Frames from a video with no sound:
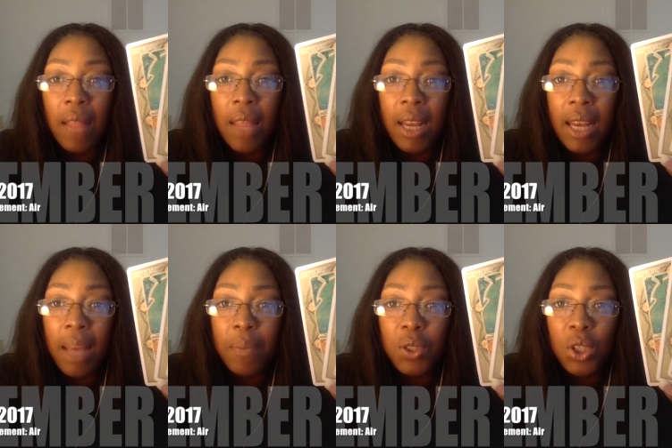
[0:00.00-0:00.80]
The
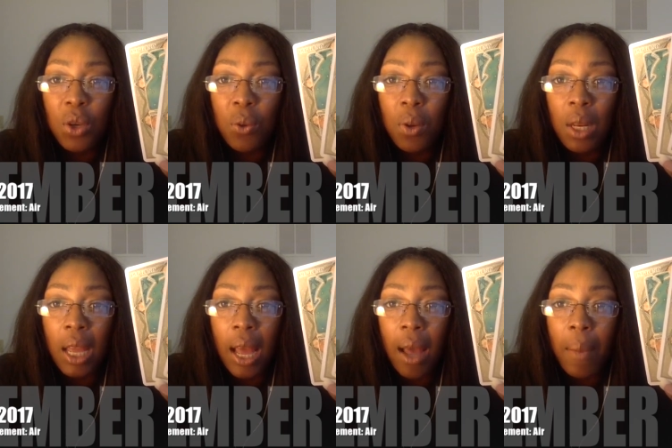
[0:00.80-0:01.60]
Neptune
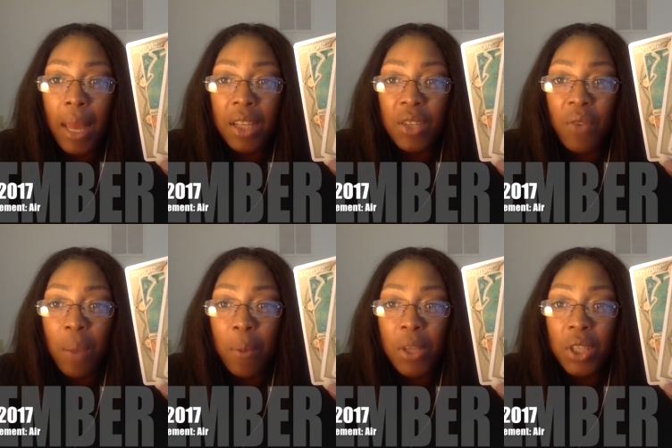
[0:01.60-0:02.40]
energy
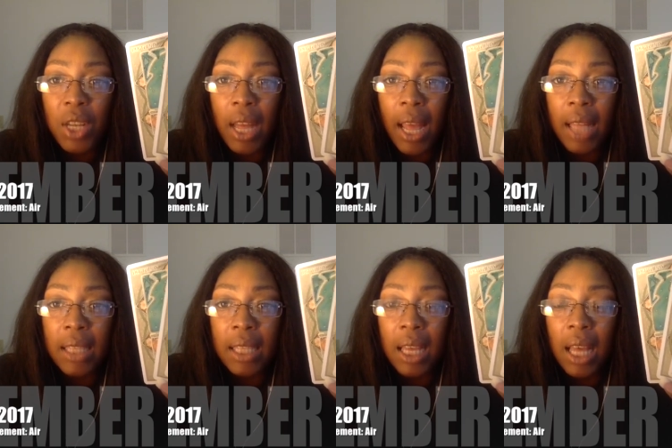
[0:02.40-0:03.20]
vibration and
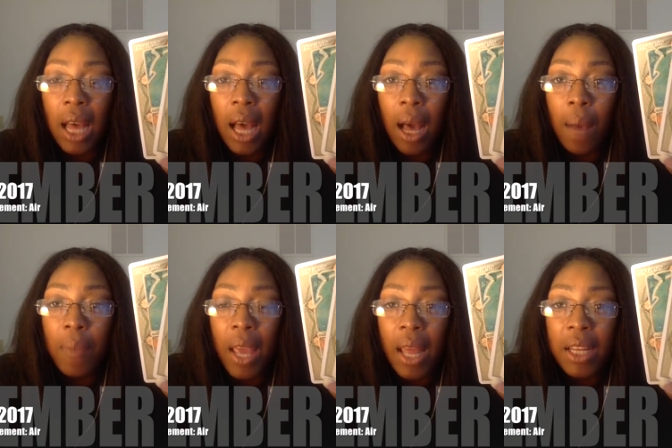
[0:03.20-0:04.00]

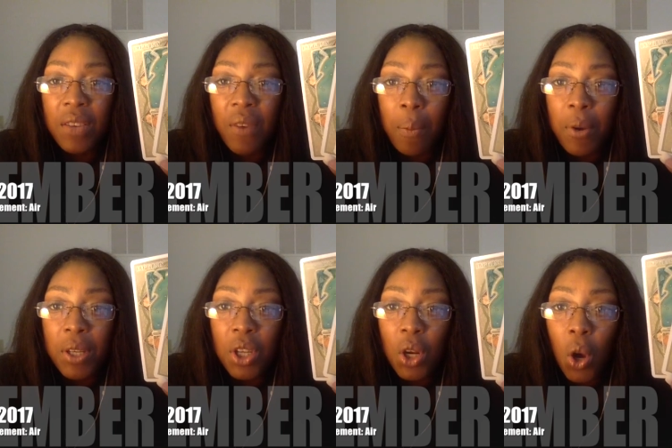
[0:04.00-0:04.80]
the energy
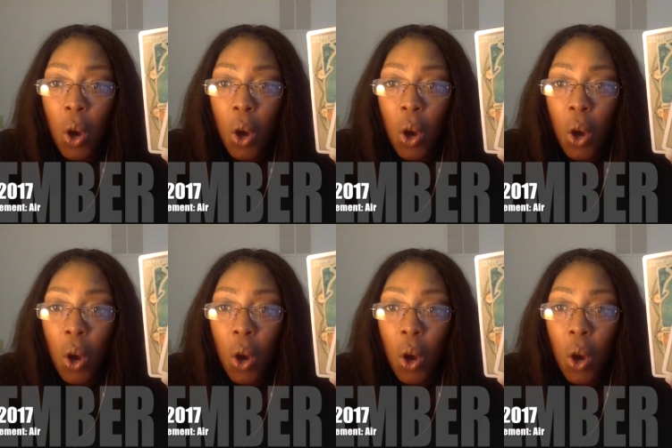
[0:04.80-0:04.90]
vibration